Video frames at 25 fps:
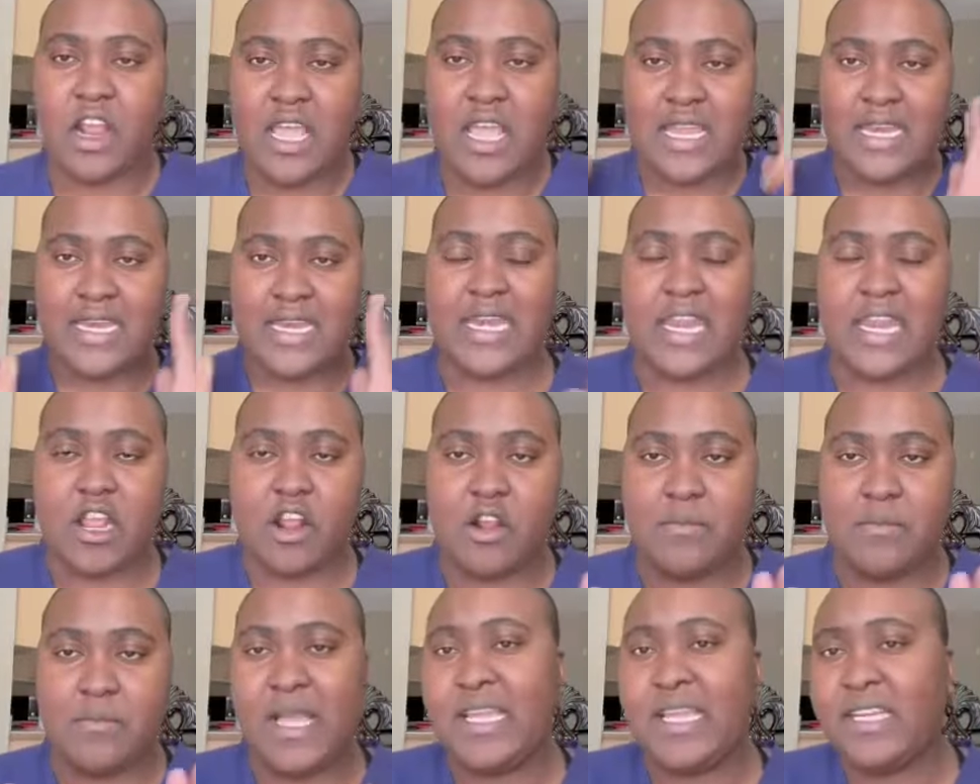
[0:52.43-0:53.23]

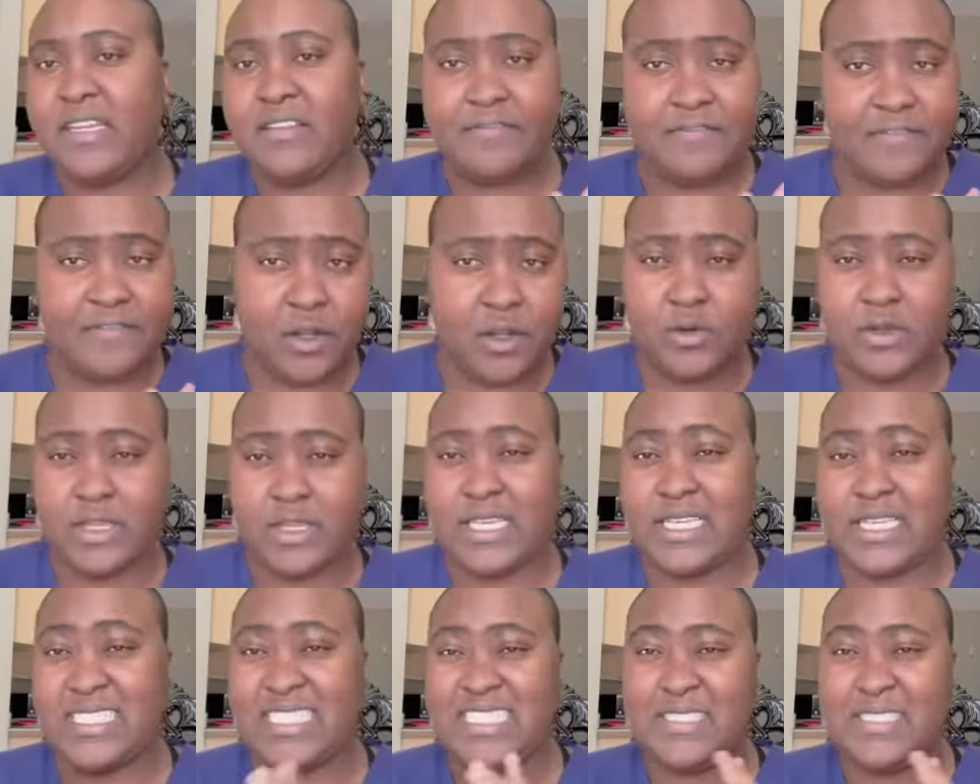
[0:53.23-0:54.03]
Narrow-minded
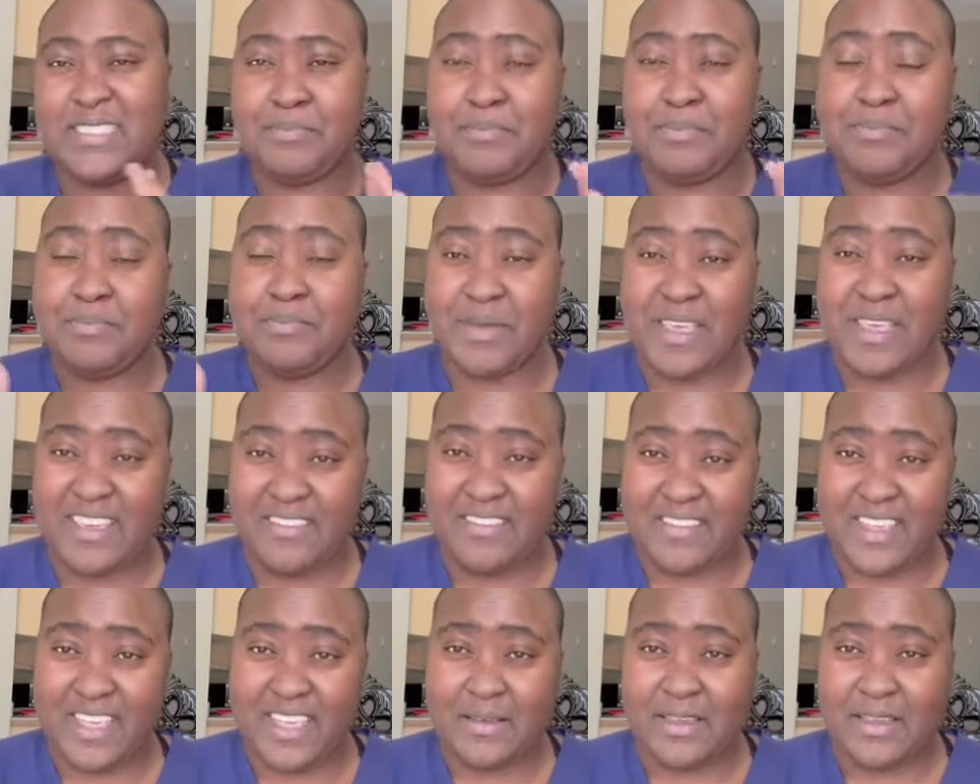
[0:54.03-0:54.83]
focus,
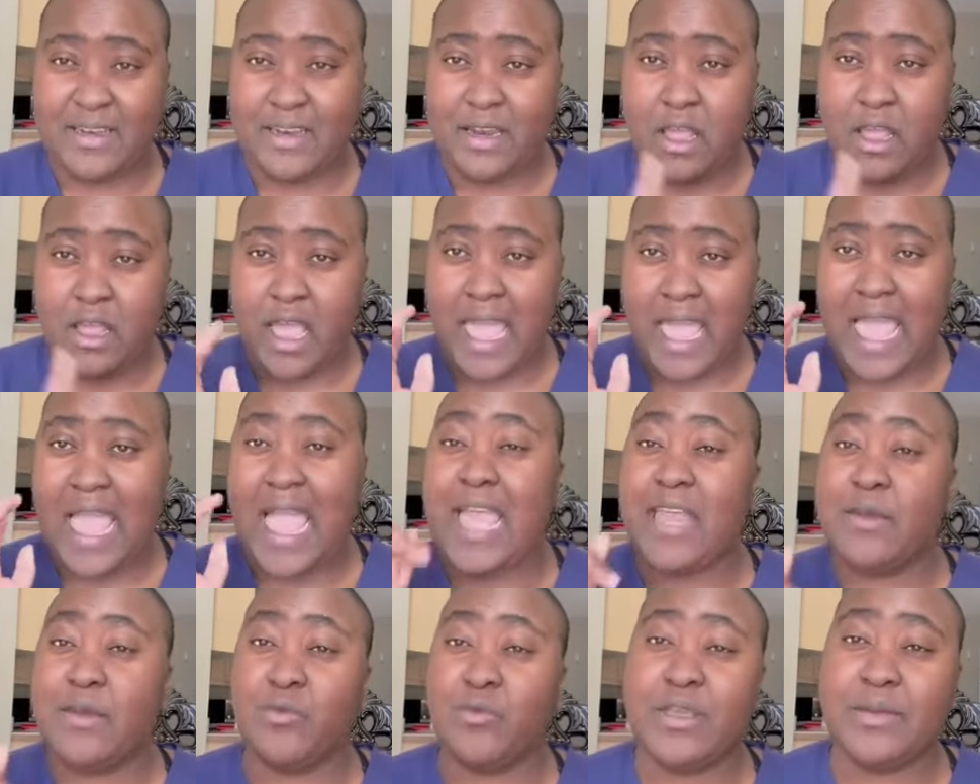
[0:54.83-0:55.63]
pivot,
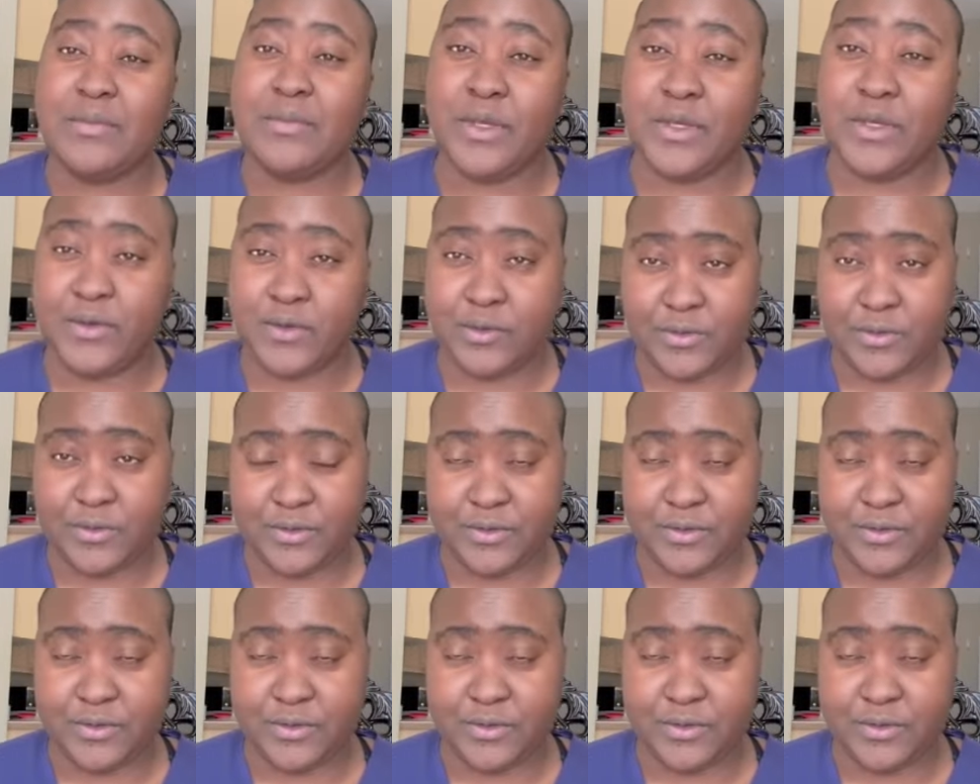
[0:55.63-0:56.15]
and we move